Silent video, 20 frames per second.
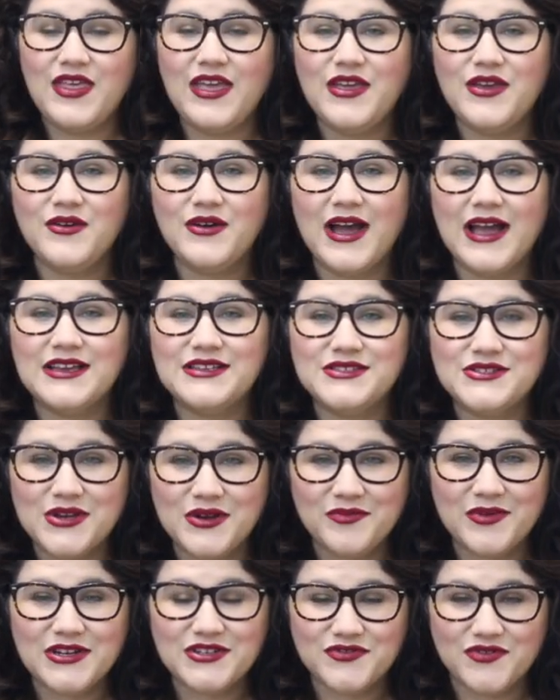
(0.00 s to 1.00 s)
Thank you guys
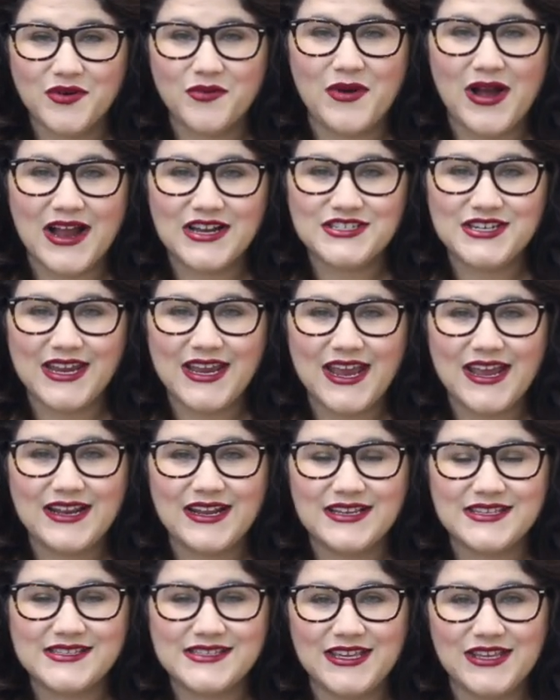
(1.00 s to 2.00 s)
so much for watching
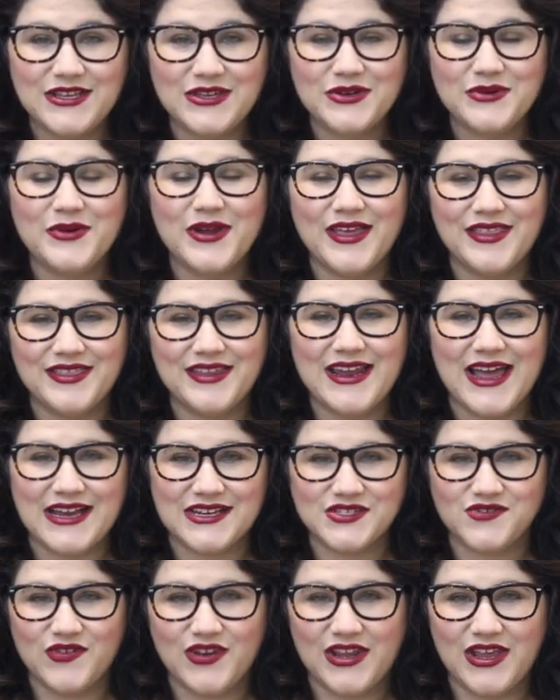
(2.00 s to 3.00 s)
and I'll see you in the
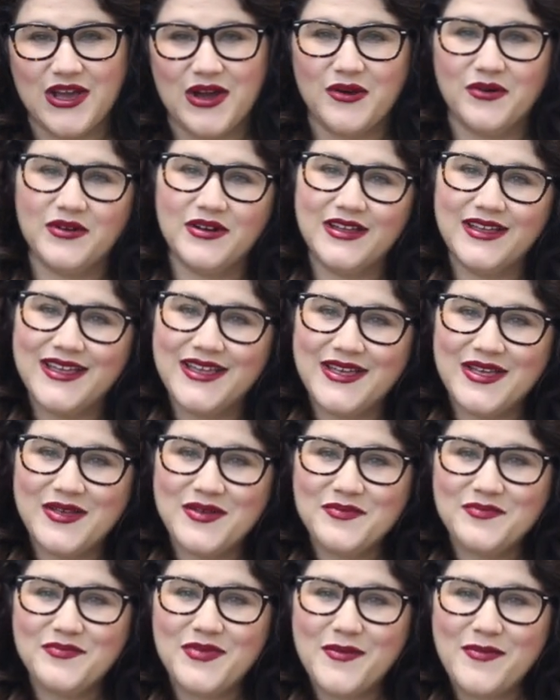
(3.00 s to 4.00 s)
next video.
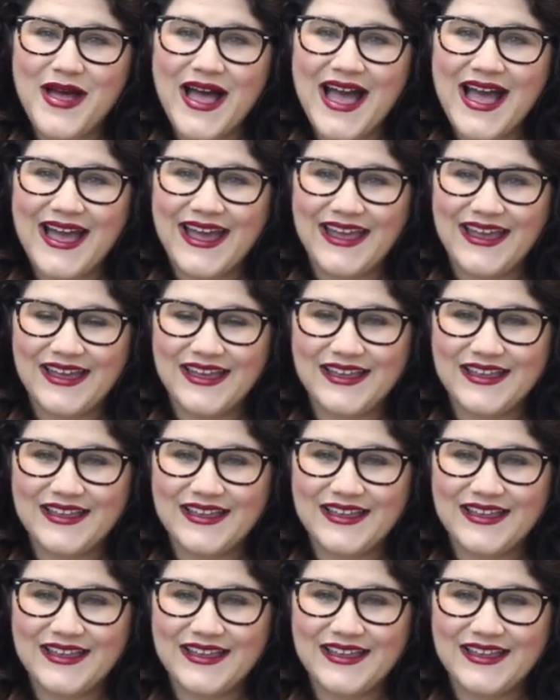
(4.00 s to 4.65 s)
Bye-bye!